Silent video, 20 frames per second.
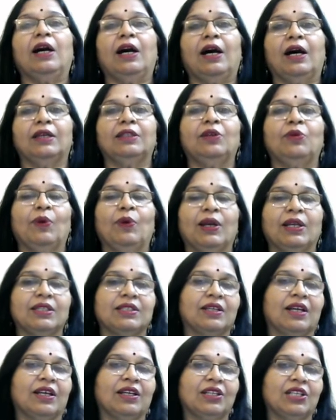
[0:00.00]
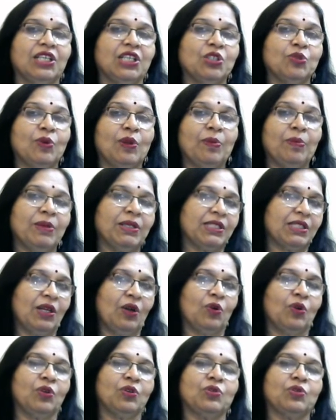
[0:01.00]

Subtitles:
otherwise countries will miss out.